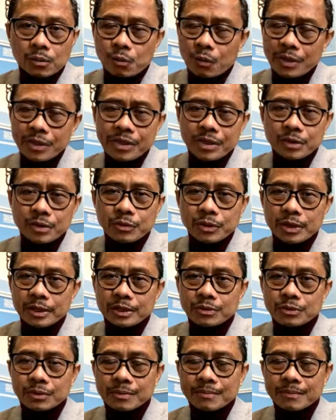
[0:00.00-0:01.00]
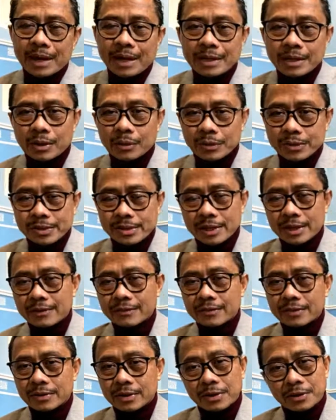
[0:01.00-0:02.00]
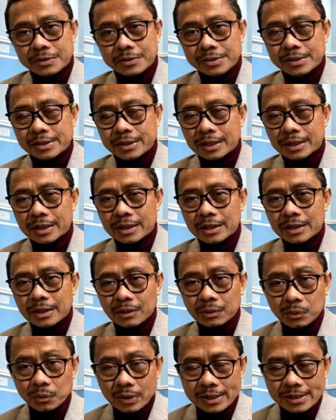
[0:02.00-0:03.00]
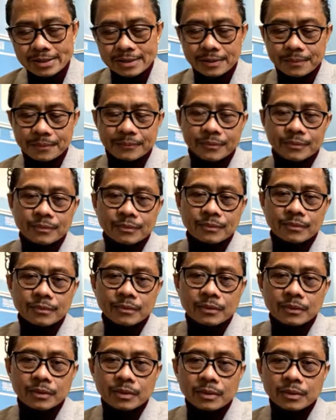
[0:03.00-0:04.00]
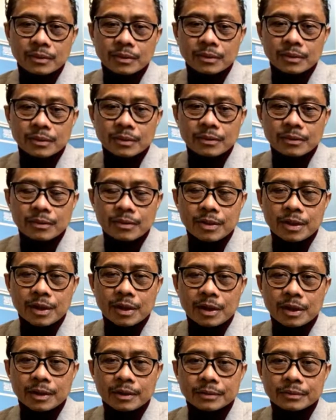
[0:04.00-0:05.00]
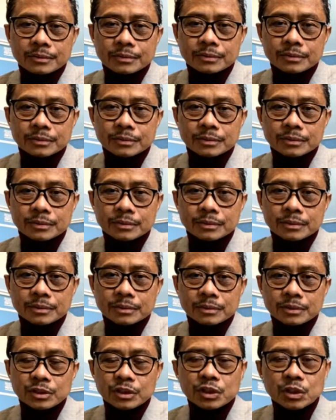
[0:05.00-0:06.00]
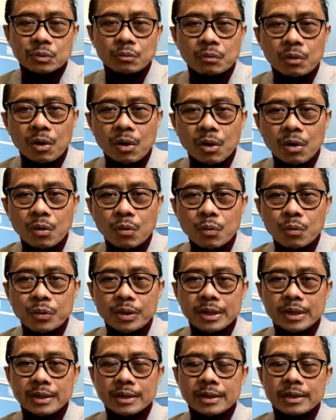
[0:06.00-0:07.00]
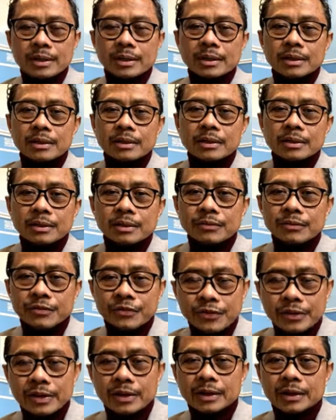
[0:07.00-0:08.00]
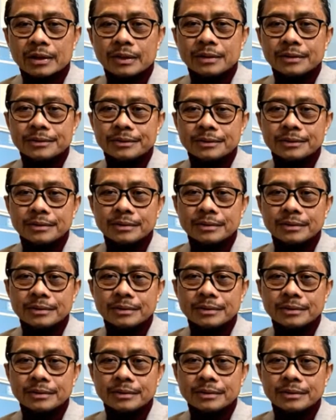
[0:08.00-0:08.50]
One thing we need to remind ourselves constantly, always, that the more we feel